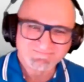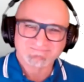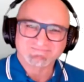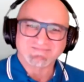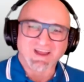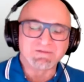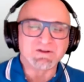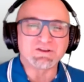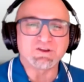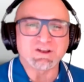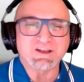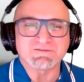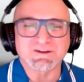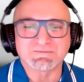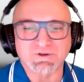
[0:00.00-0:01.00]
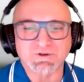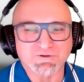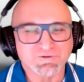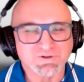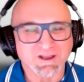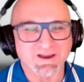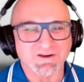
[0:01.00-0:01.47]
I mean, you live in a
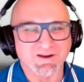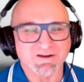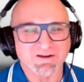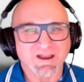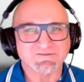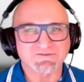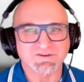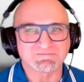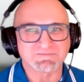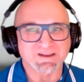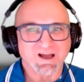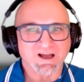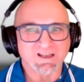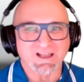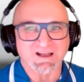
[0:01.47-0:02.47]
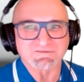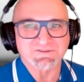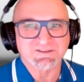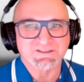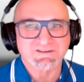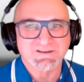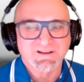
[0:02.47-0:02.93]
beautiful area. I have to admit, I
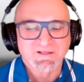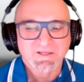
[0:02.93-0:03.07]
loved